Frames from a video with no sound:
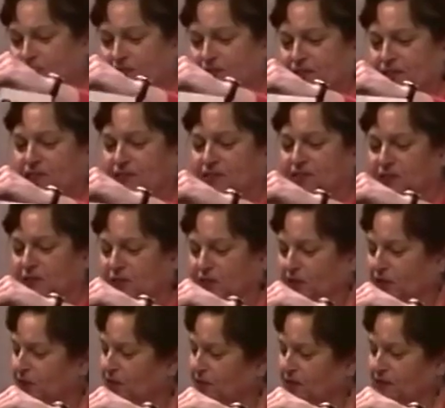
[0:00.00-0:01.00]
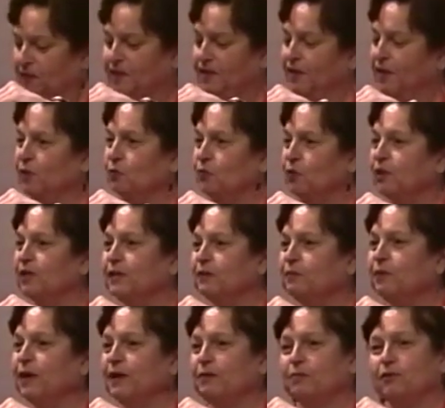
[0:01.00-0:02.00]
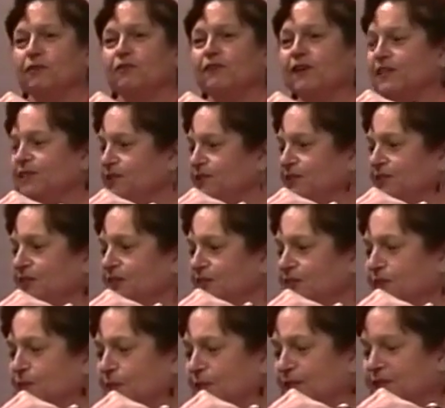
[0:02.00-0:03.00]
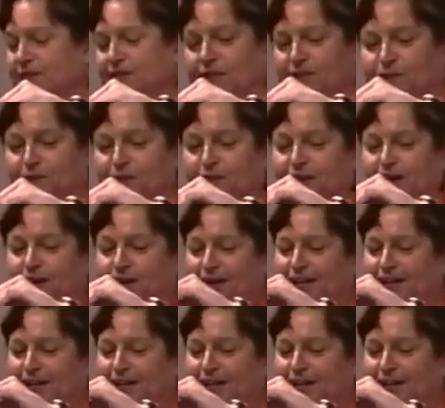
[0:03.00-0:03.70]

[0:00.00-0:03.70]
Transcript: this brilliant paper, if I do say so myself, uh,